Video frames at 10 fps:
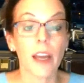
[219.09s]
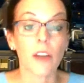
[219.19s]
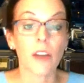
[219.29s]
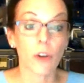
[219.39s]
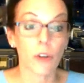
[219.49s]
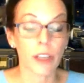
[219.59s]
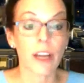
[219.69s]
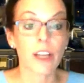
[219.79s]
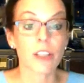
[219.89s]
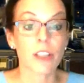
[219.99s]
and go to the
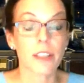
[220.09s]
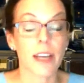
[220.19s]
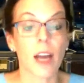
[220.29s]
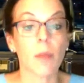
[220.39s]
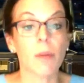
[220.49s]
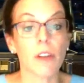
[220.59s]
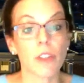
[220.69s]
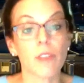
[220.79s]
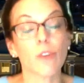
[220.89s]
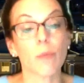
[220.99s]
elections tab, and
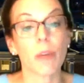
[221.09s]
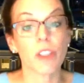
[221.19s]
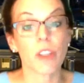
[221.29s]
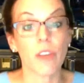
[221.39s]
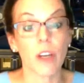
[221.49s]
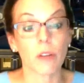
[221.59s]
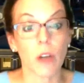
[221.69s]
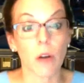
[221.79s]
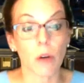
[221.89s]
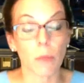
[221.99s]
there's information there on
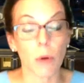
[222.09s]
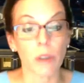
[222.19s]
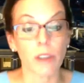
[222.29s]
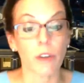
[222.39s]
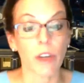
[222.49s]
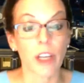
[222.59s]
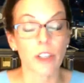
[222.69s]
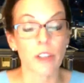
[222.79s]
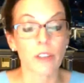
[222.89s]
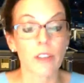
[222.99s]
all our polling
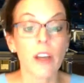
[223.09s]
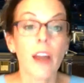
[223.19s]
locations.